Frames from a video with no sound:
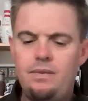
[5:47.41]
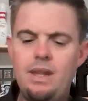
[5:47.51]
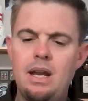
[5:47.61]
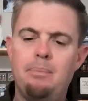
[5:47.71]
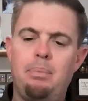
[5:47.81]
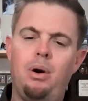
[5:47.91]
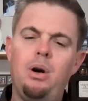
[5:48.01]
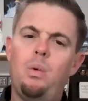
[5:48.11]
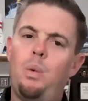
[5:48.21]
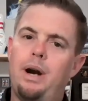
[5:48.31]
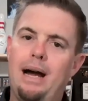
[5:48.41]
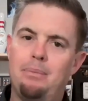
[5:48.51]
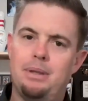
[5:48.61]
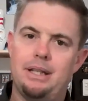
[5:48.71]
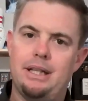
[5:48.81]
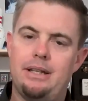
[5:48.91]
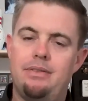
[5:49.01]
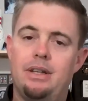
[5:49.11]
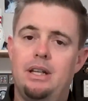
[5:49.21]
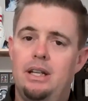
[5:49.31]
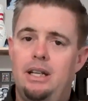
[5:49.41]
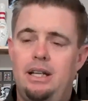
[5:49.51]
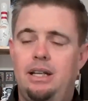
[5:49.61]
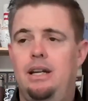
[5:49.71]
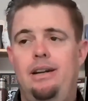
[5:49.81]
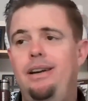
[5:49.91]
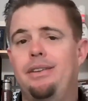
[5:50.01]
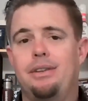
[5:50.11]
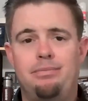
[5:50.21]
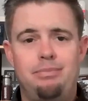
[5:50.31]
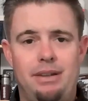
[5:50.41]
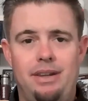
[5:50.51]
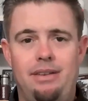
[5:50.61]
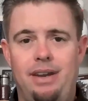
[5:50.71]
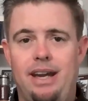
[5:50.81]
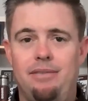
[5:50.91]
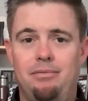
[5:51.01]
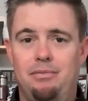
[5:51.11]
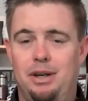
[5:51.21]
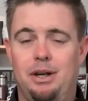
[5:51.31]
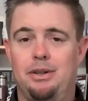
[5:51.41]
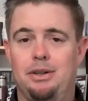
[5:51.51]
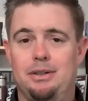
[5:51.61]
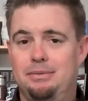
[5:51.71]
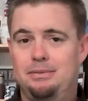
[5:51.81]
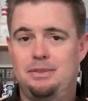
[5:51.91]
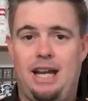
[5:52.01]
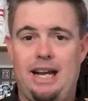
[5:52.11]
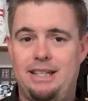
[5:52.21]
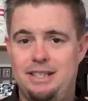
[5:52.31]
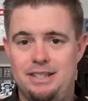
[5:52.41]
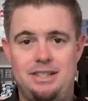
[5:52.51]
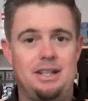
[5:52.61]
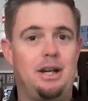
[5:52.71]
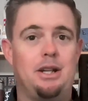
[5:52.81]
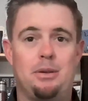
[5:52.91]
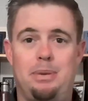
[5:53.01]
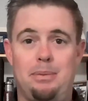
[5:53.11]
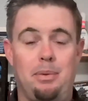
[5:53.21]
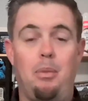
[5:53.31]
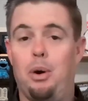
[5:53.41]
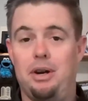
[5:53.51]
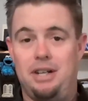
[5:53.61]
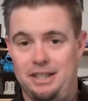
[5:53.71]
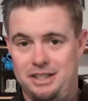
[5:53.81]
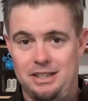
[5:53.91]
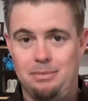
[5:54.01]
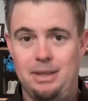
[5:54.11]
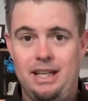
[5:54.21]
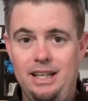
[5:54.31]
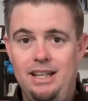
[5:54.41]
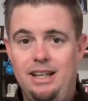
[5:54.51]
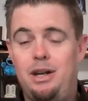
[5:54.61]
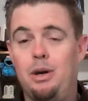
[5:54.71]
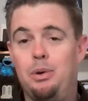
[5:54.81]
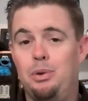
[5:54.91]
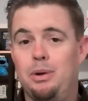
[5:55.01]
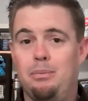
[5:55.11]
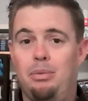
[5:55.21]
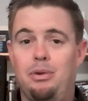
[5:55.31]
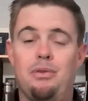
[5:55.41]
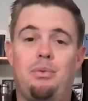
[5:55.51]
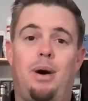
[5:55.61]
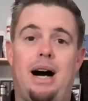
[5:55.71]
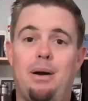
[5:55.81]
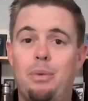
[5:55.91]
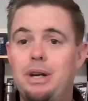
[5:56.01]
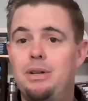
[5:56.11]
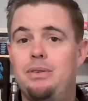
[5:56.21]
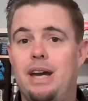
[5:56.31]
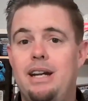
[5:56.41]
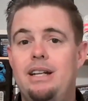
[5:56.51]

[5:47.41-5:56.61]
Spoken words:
And part of what I believe, and others, they've had other scientists and other people more intelligent than me go through and prove why we do that.